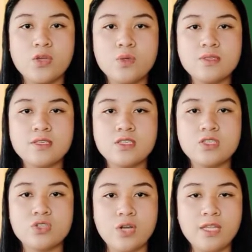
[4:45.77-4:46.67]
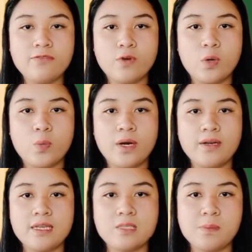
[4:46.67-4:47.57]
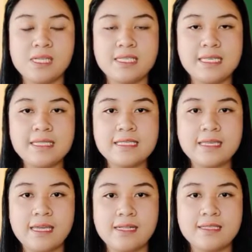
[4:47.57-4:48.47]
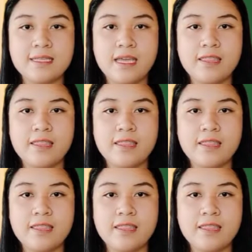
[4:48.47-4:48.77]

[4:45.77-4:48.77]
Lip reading: uses straightforward, explicit skills.